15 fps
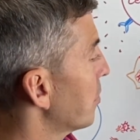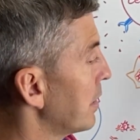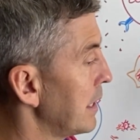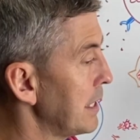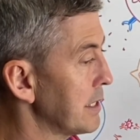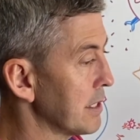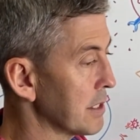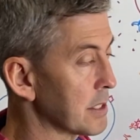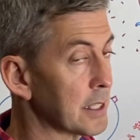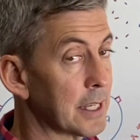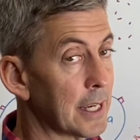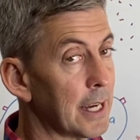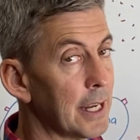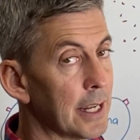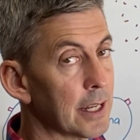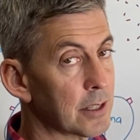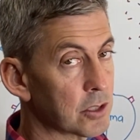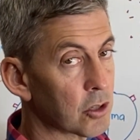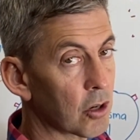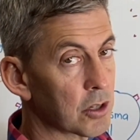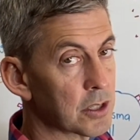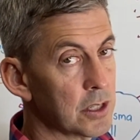releases killer
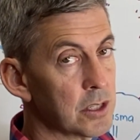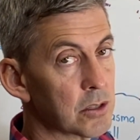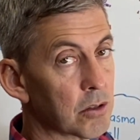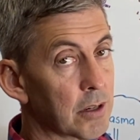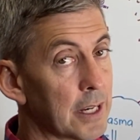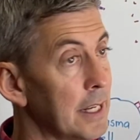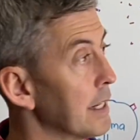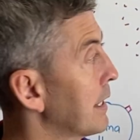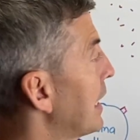toxins or killer